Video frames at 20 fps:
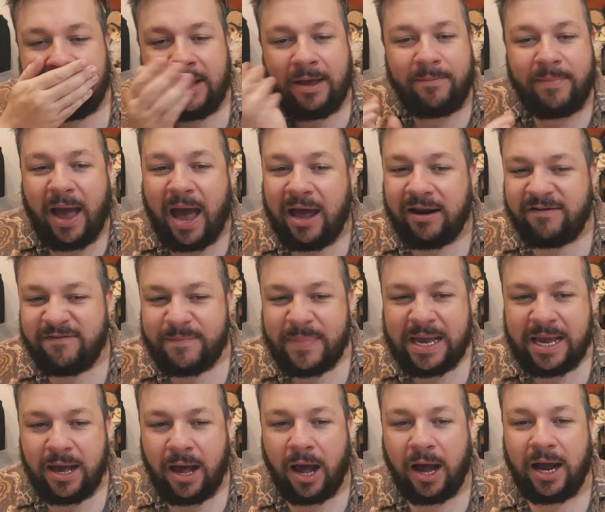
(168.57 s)
Part of me
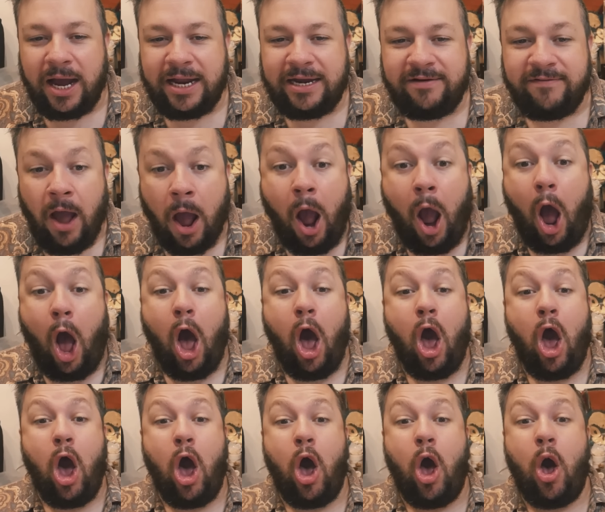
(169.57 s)
kind of...
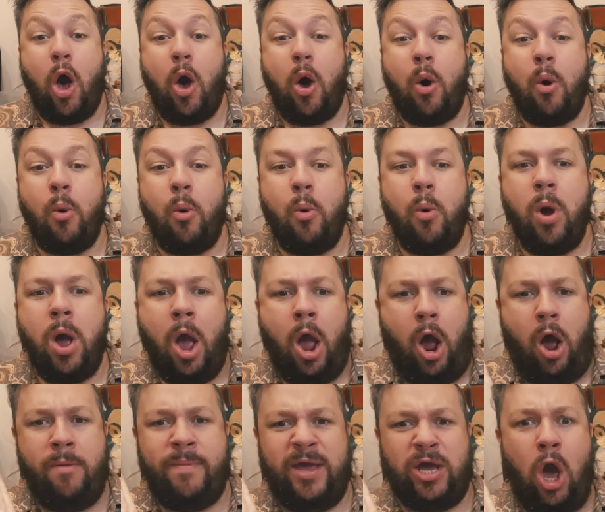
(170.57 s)
Oh!
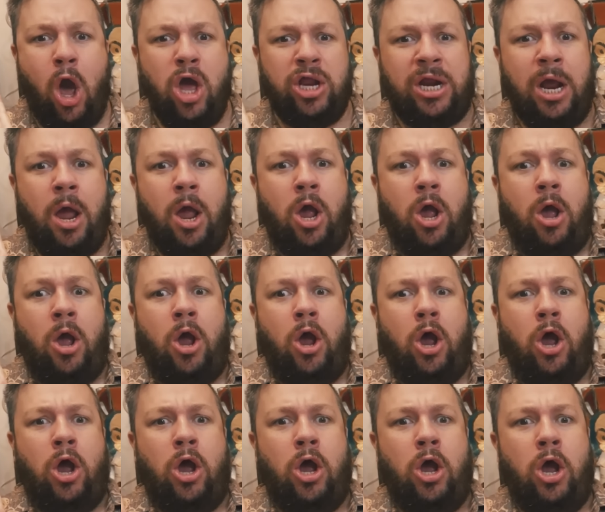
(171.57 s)
Oh my God.
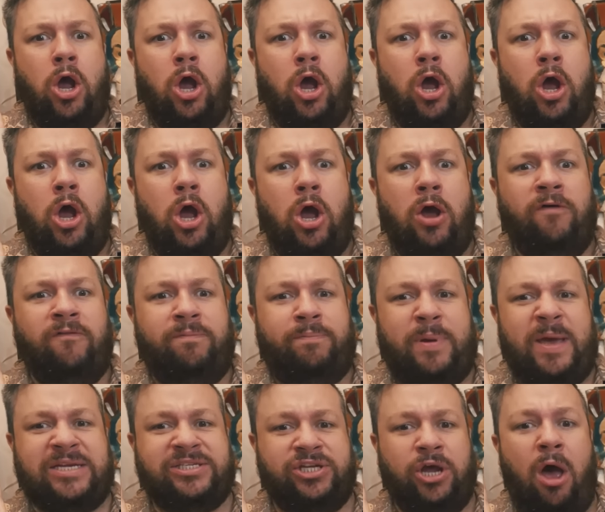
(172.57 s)

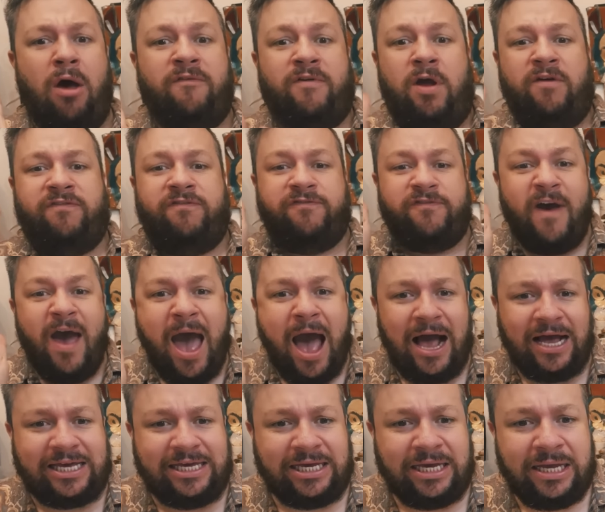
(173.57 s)
Piss off.
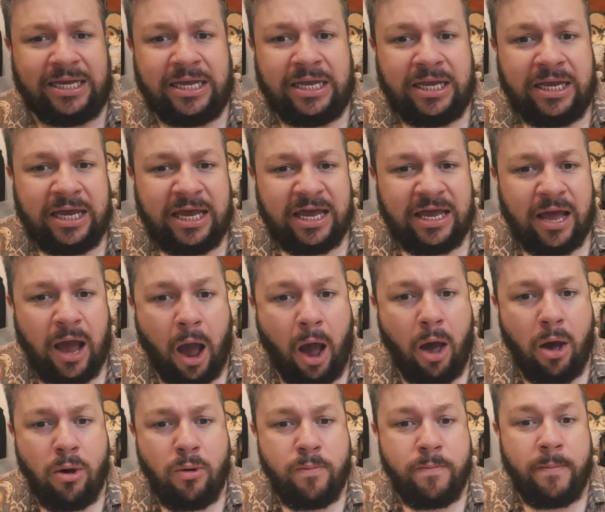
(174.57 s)
Fuck.
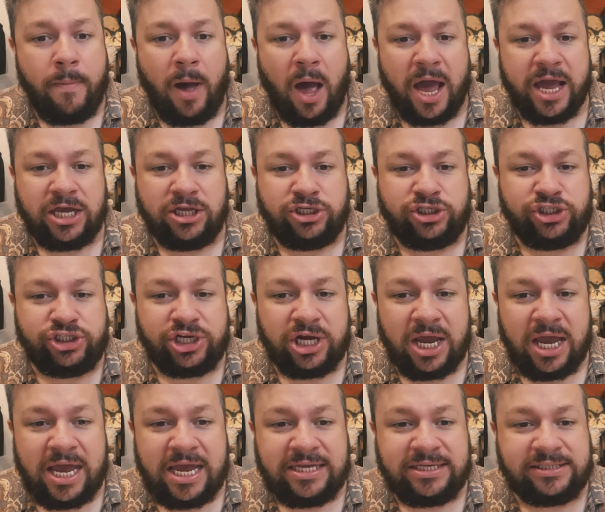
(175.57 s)
Oh my
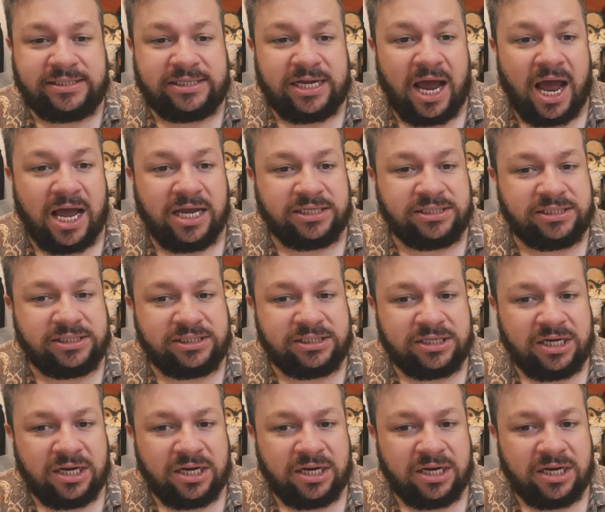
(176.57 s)
Jesus.